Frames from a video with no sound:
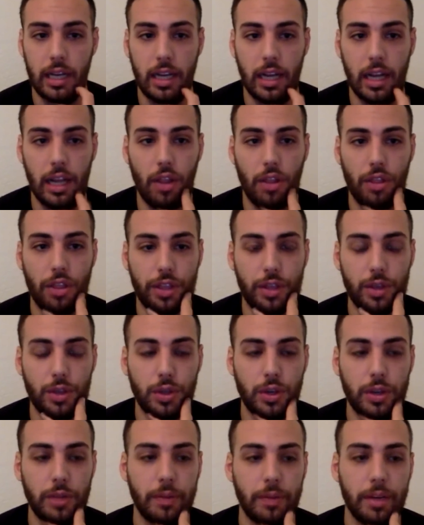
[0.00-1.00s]
I don't think you
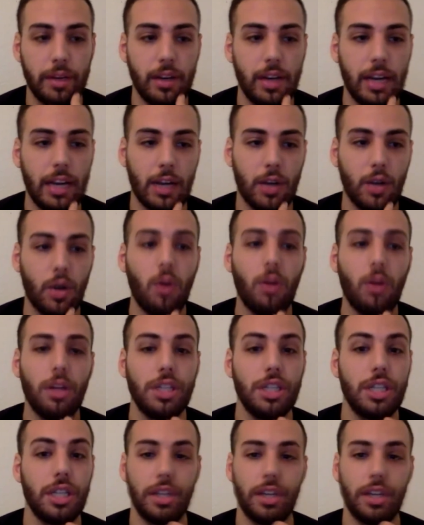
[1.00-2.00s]
should even
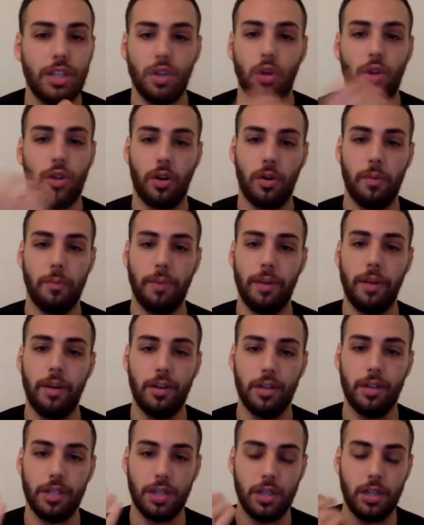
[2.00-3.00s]
acknowledge that there's other
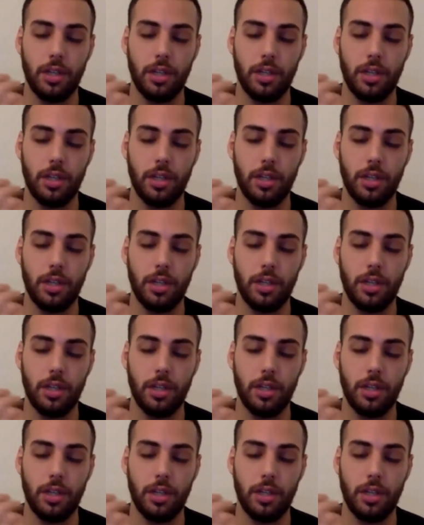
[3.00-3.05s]
competitors